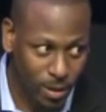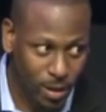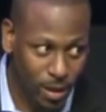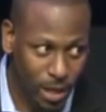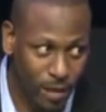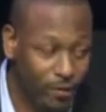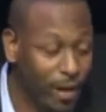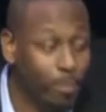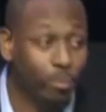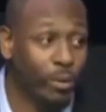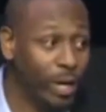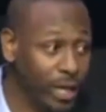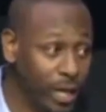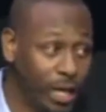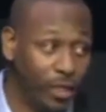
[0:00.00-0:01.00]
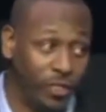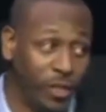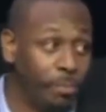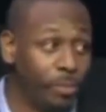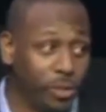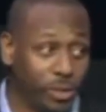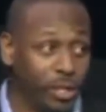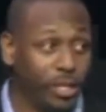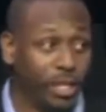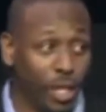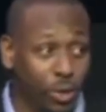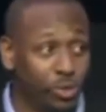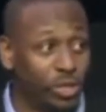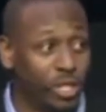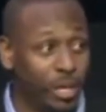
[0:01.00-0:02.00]
If I bring a thimble to the
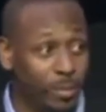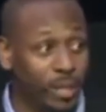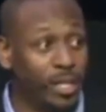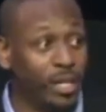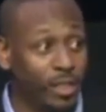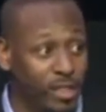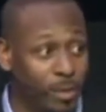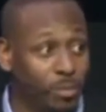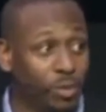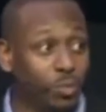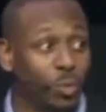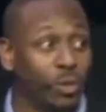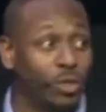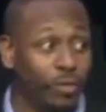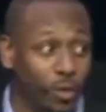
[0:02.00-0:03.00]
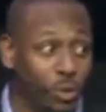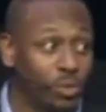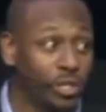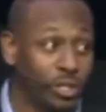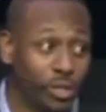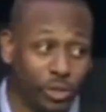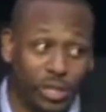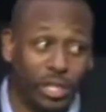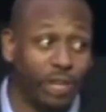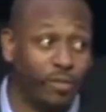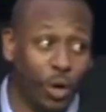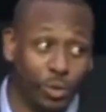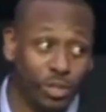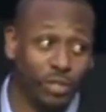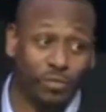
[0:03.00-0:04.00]
ocean, I'm going to get a thimble's worth of ocean. There's enough
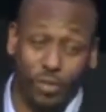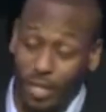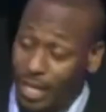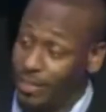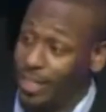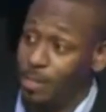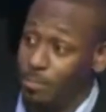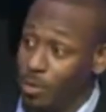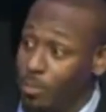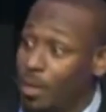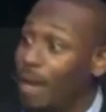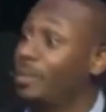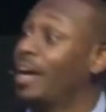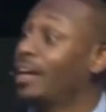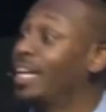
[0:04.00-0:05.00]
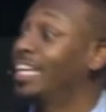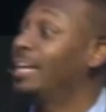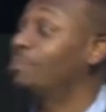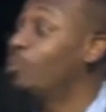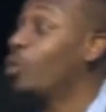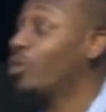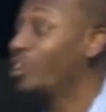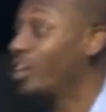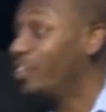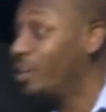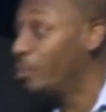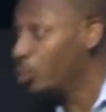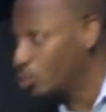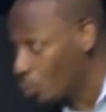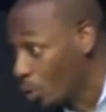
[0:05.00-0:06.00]
ocean for that thimble, but I'm not going to get more than a
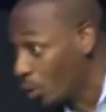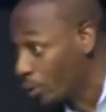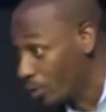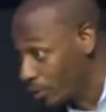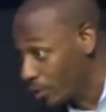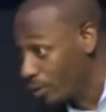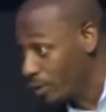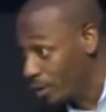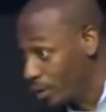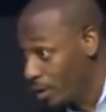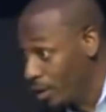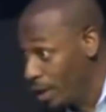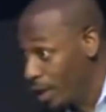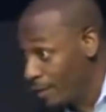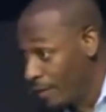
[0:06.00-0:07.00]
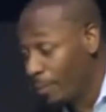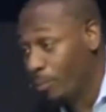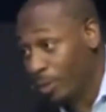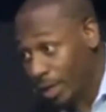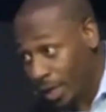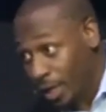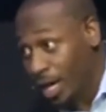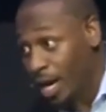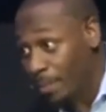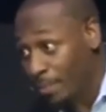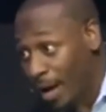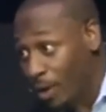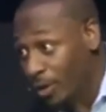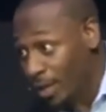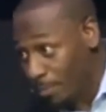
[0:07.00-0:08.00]
thimble's worth. If I bring a cup,
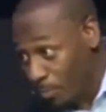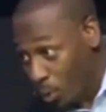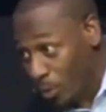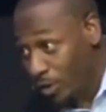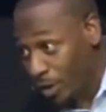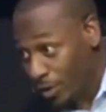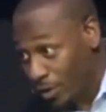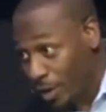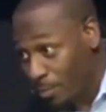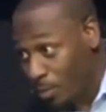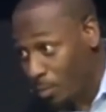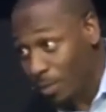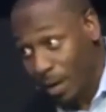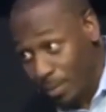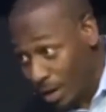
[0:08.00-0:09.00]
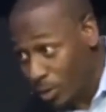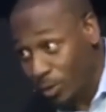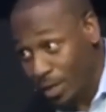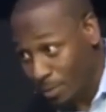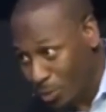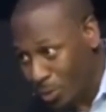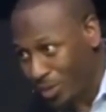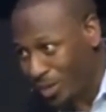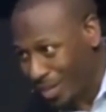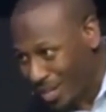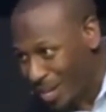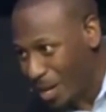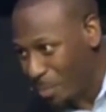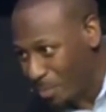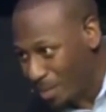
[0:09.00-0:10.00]
I'll get more than a thimble, but I'm not going to get more than a
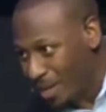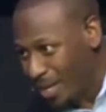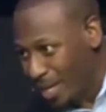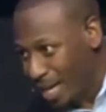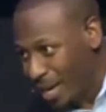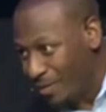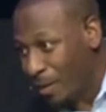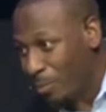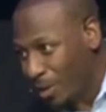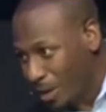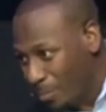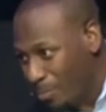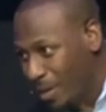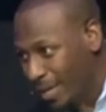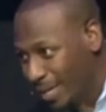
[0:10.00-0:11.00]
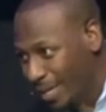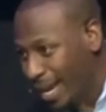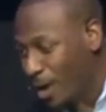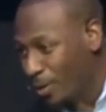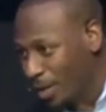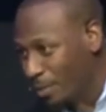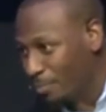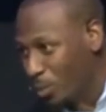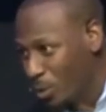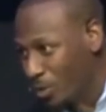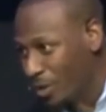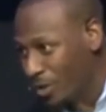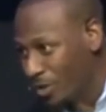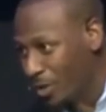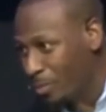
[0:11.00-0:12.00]
cup. If I bring a bucket, I'll get more
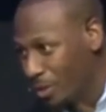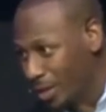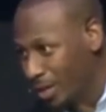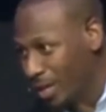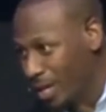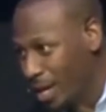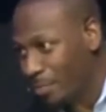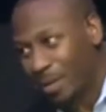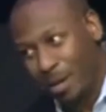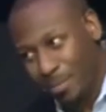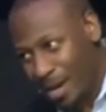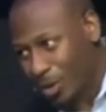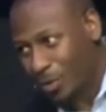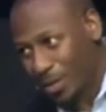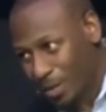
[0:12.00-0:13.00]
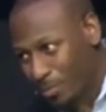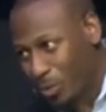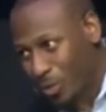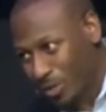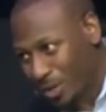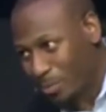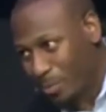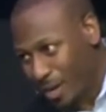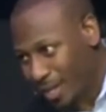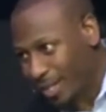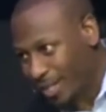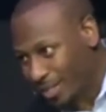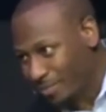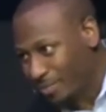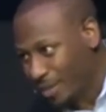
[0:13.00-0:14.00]
than a thimble and a cup, but I'm not going to get more than a
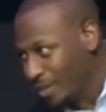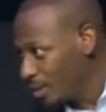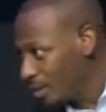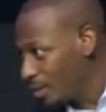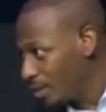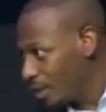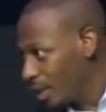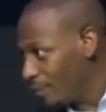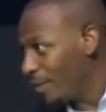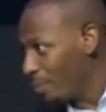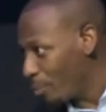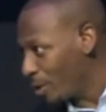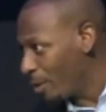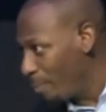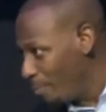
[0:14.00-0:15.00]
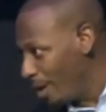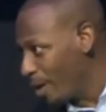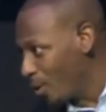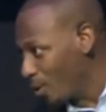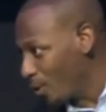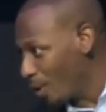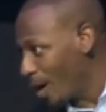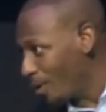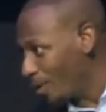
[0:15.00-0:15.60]
bucket. If I bring a barrel, I'll